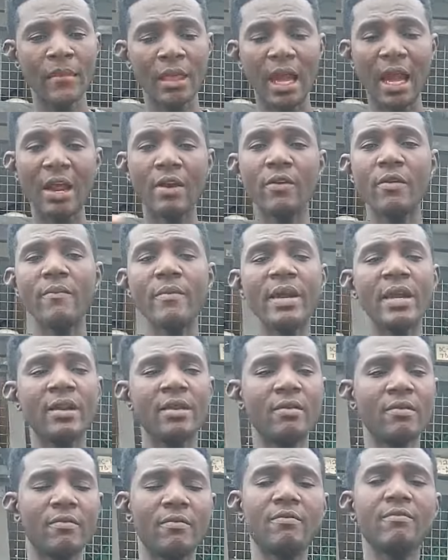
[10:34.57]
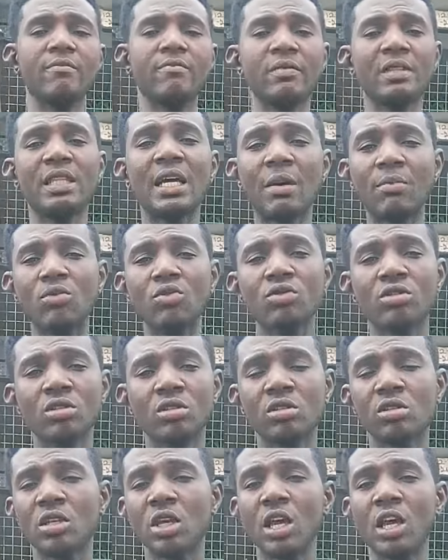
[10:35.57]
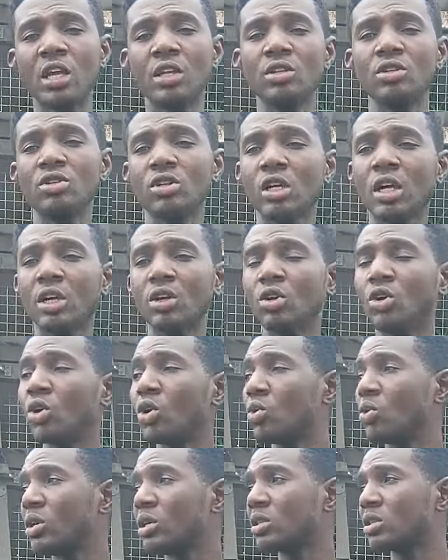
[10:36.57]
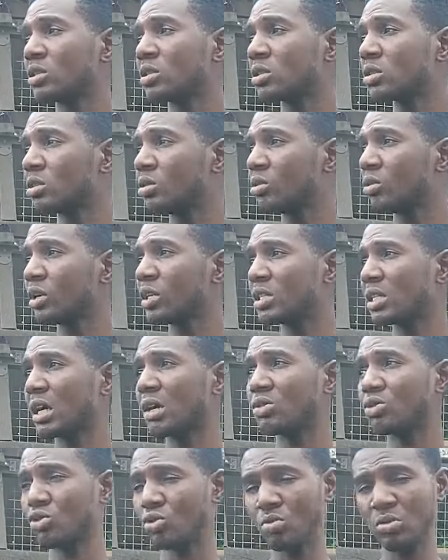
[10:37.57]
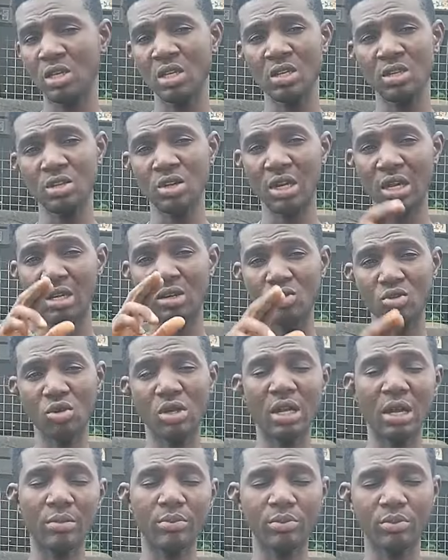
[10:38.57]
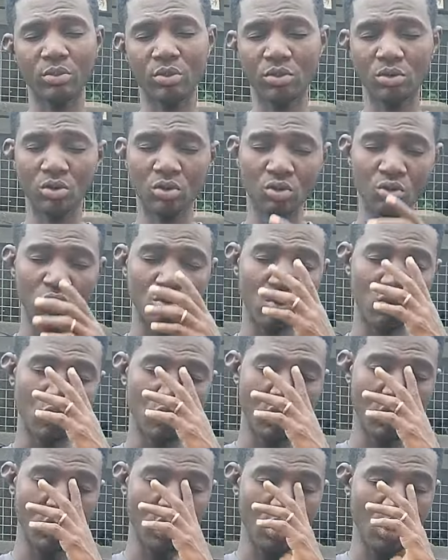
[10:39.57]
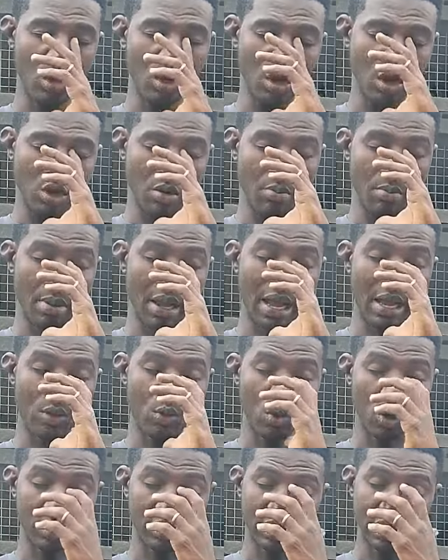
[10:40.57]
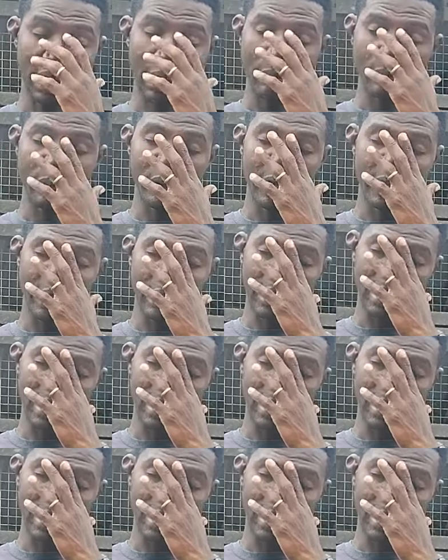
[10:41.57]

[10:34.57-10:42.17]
I remain Damoos, and you can always reach out to me. You can look up to my WhatsApp and